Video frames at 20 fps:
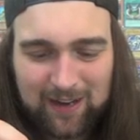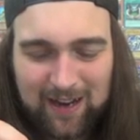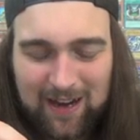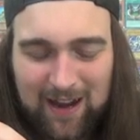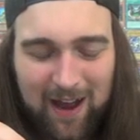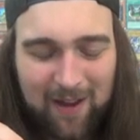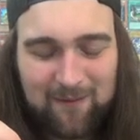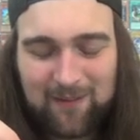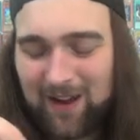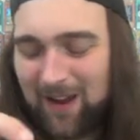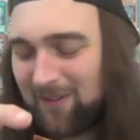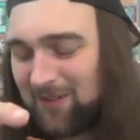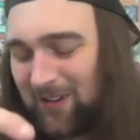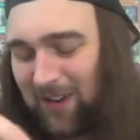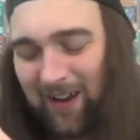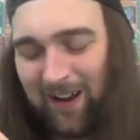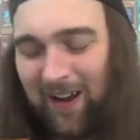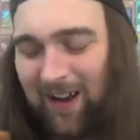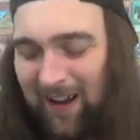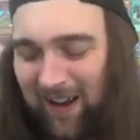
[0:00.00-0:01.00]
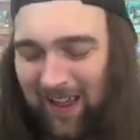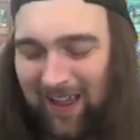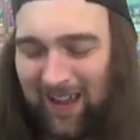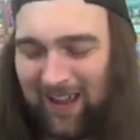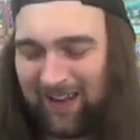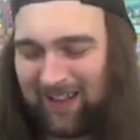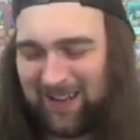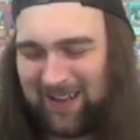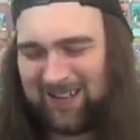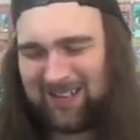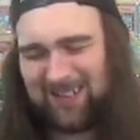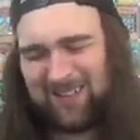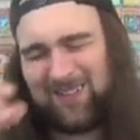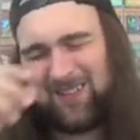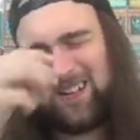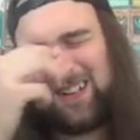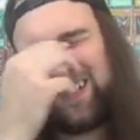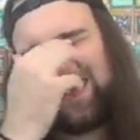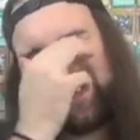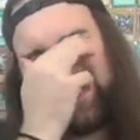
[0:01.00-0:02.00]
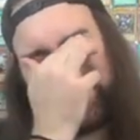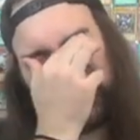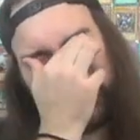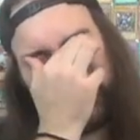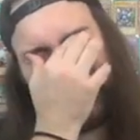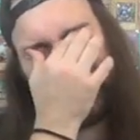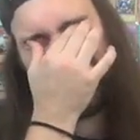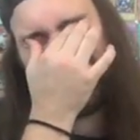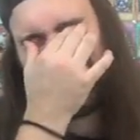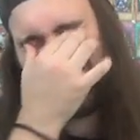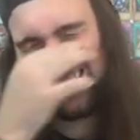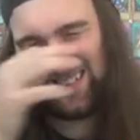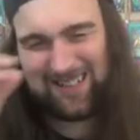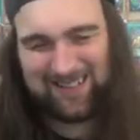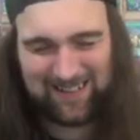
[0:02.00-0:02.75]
I, am done. it's ridiculous.